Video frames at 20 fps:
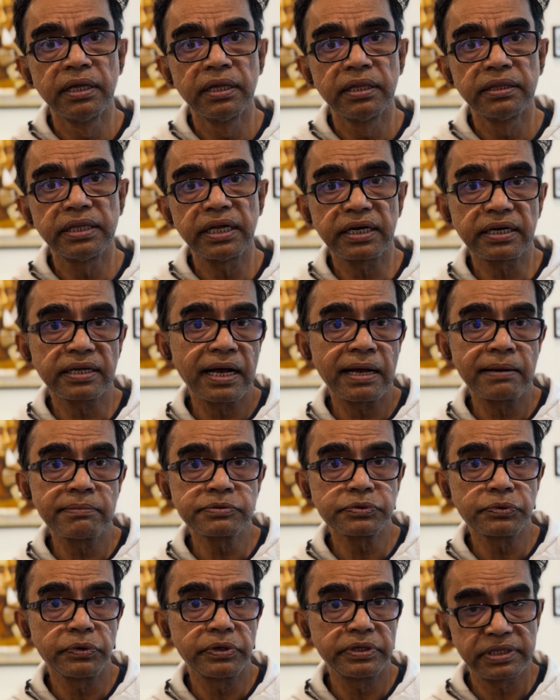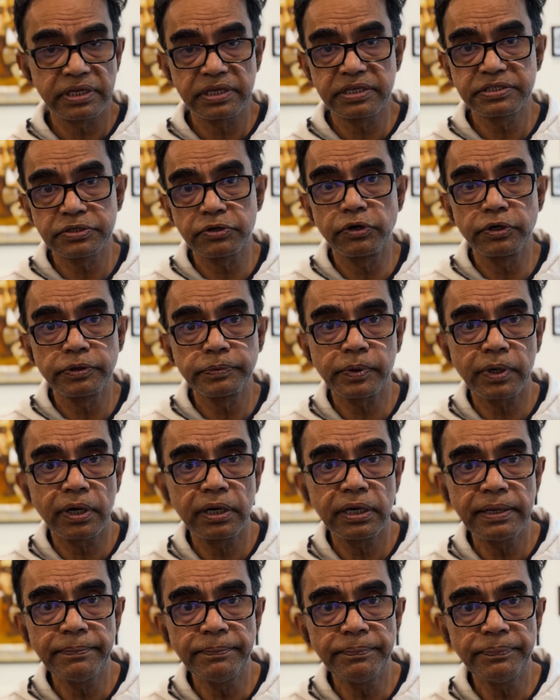That comes with its own
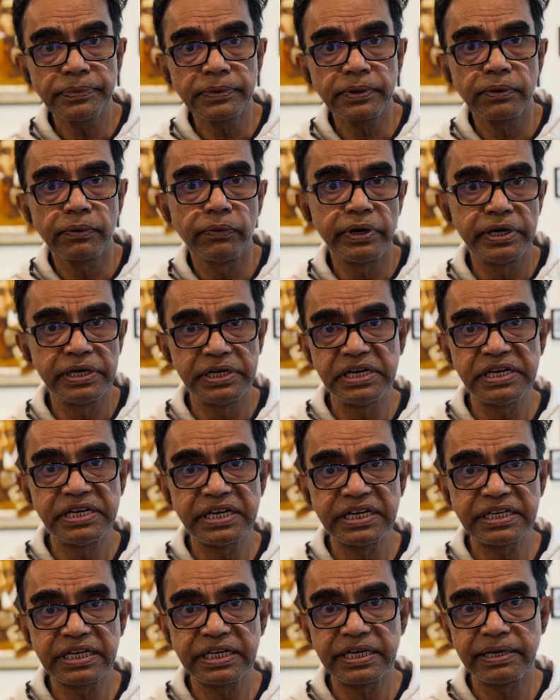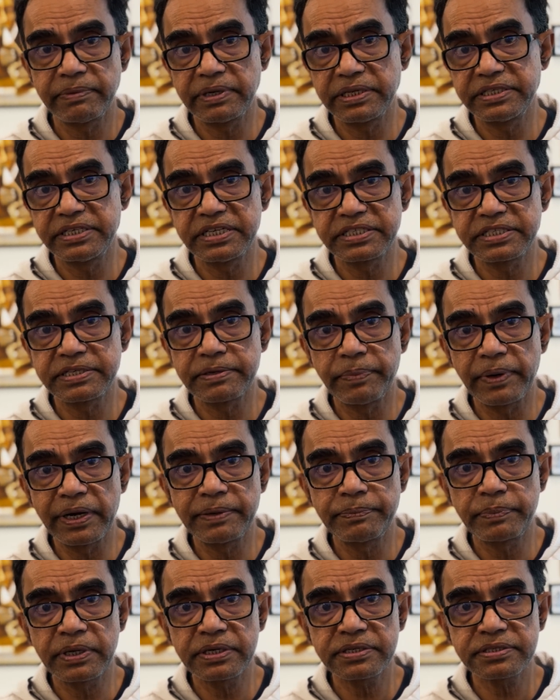problem. When needed an emergency
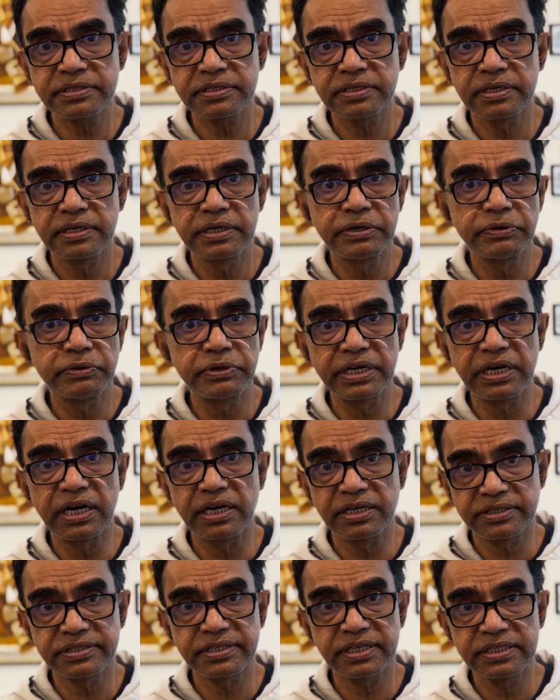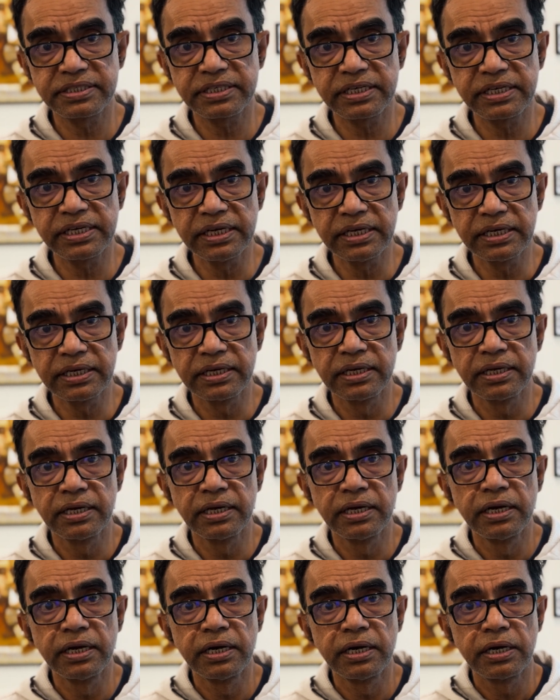bypass during heart surgery,
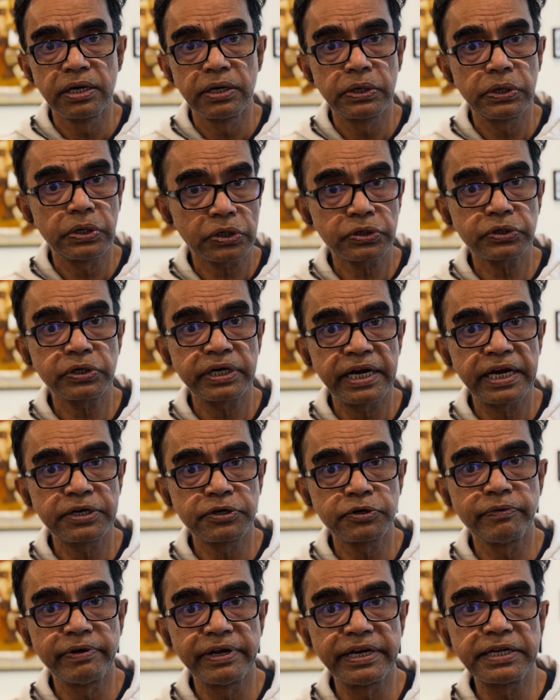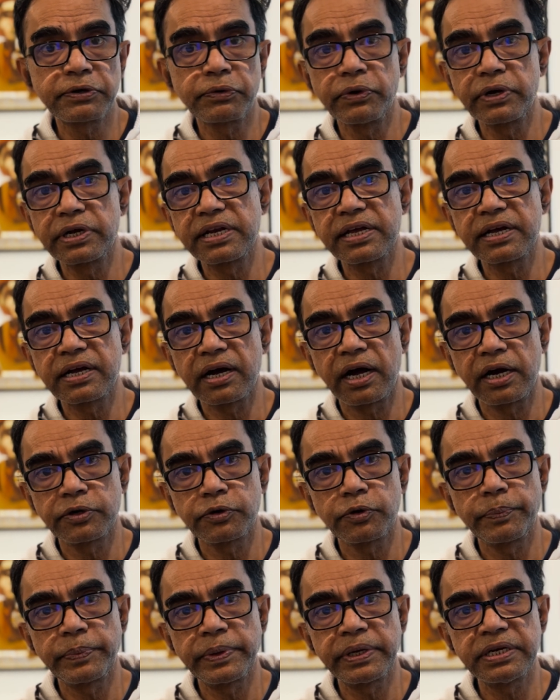doctor had to very quickly cut
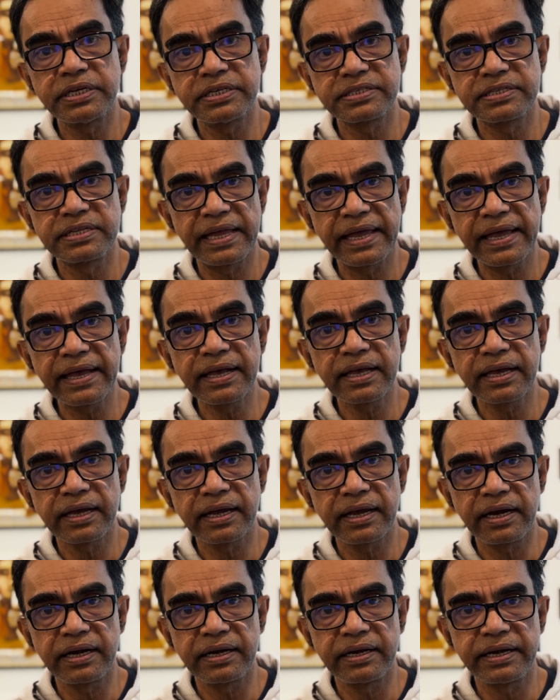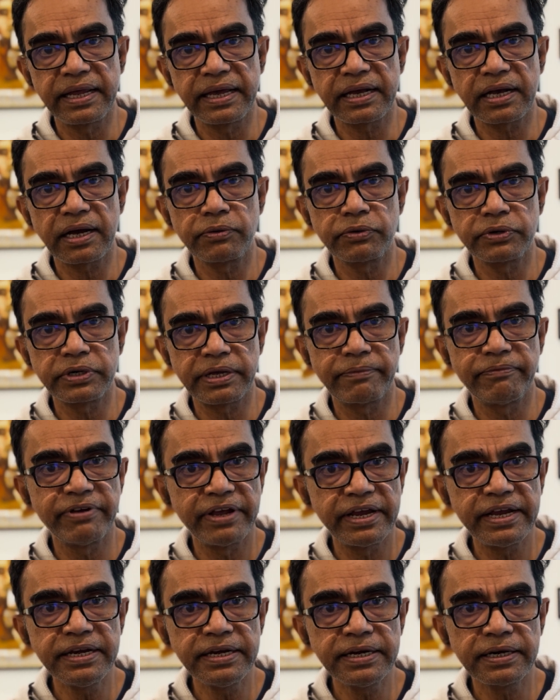open his leg and take out a
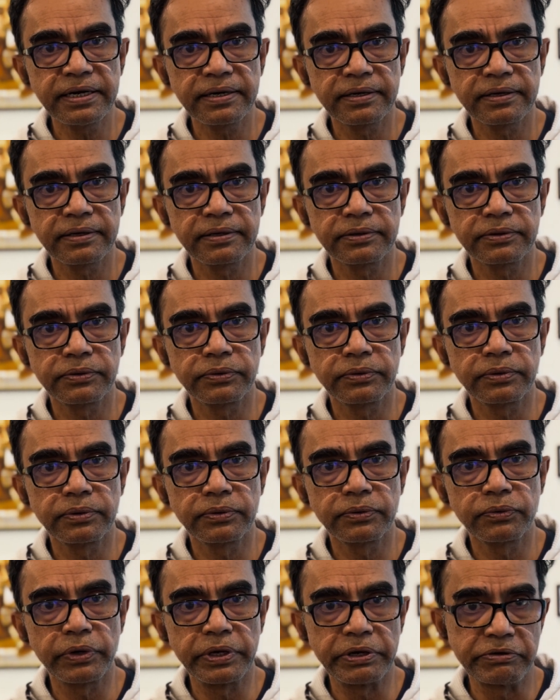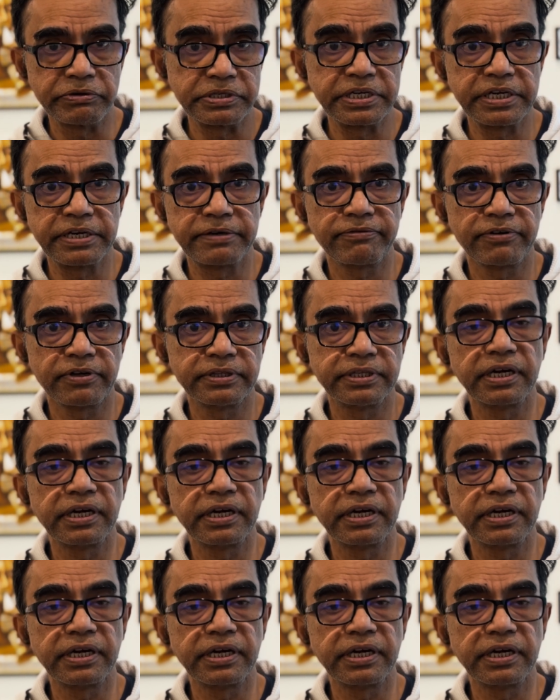vein to use it for the